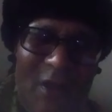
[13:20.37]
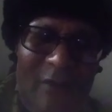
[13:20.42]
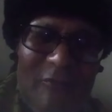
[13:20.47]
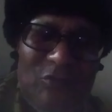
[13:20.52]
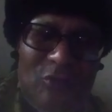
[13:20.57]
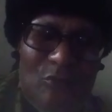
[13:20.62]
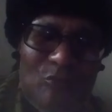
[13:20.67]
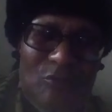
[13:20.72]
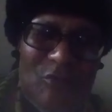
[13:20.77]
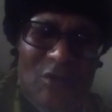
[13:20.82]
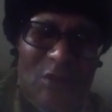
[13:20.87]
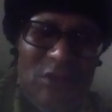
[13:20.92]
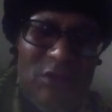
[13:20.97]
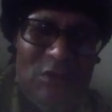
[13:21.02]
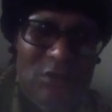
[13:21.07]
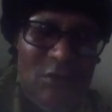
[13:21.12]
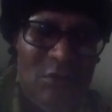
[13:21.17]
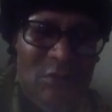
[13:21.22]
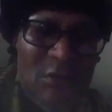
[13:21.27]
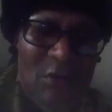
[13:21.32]
have to
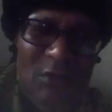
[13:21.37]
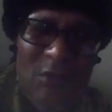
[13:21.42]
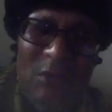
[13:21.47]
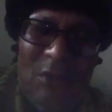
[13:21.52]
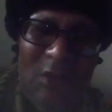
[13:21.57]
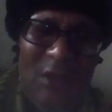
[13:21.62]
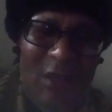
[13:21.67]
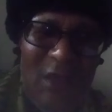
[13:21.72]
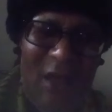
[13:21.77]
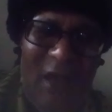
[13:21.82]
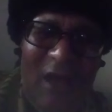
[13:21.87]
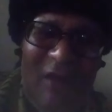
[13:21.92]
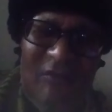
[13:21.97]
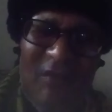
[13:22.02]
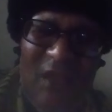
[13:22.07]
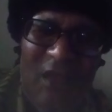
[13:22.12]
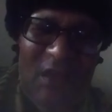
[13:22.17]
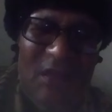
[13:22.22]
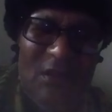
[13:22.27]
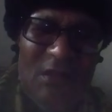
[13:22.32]
really have
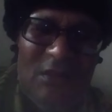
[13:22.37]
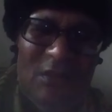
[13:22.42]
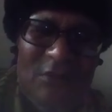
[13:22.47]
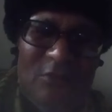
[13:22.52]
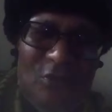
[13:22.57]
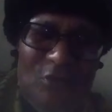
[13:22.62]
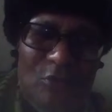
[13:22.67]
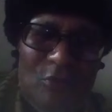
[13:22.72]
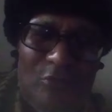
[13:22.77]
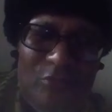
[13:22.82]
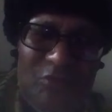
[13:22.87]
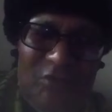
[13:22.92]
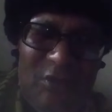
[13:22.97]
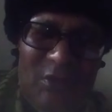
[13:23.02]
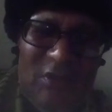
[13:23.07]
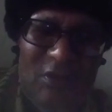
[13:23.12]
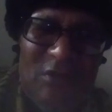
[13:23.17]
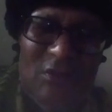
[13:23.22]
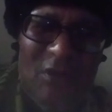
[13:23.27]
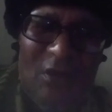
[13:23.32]
analytical
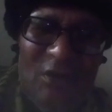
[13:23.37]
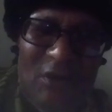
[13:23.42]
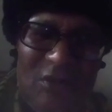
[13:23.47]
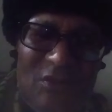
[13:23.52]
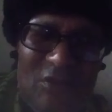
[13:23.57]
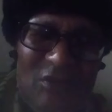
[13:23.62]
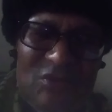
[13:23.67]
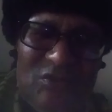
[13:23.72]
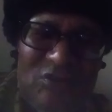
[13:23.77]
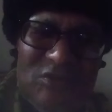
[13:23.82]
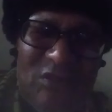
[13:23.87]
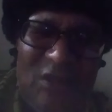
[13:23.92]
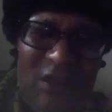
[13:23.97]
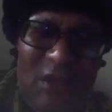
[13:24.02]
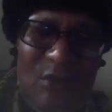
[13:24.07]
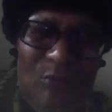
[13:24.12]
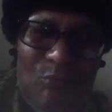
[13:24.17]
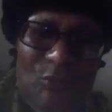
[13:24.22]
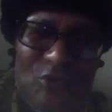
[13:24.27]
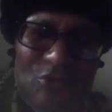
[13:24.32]
thinking to
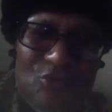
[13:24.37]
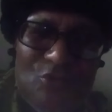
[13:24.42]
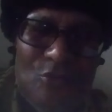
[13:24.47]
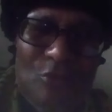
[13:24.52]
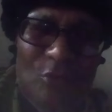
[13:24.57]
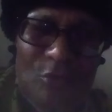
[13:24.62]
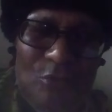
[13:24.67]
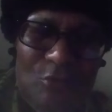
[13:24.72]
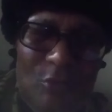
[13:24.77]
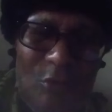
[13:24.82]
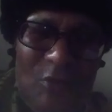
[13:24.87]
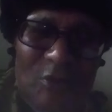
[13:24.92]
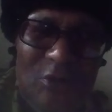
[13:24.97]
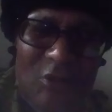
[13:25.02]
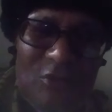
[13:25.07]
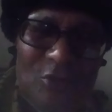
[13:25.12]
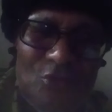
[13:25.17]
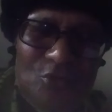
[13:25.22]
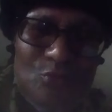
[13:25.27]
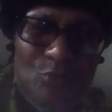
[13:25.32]
understand what's going on
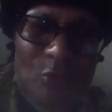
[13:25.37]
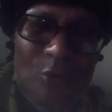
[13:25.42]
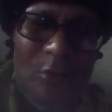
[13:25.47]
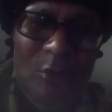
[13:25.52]
in this